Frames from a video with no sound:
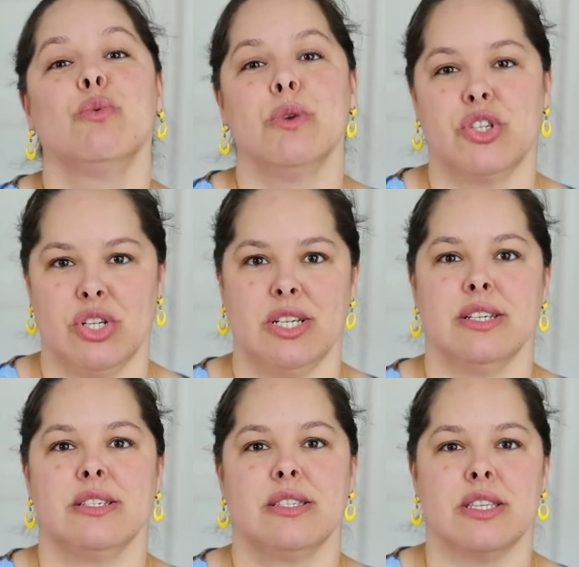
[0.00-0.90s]
which
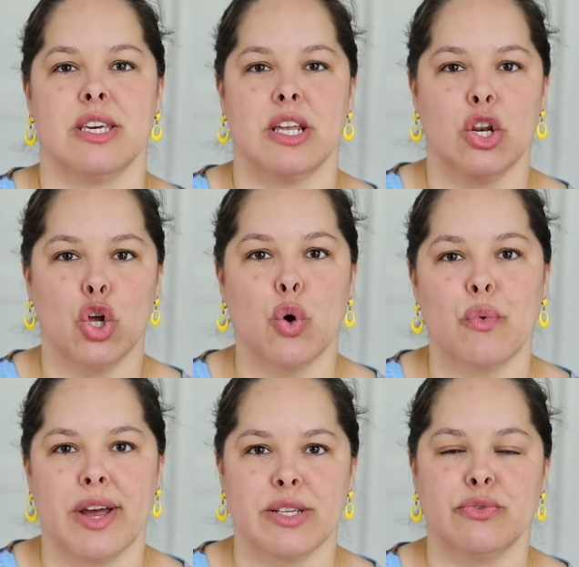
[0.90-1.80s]
is the
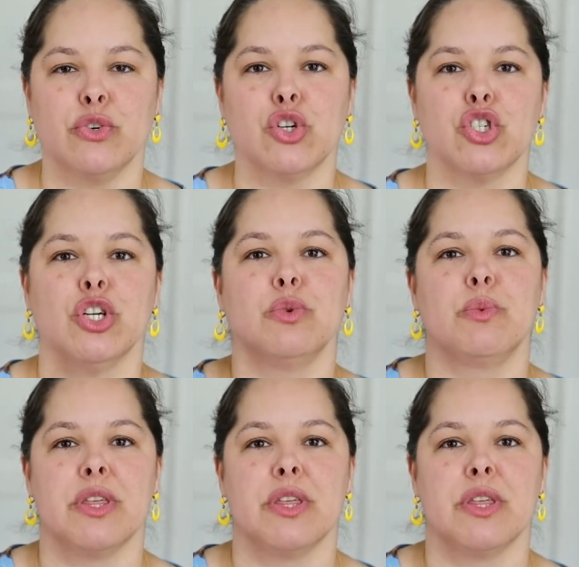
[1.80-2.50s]
low-rise version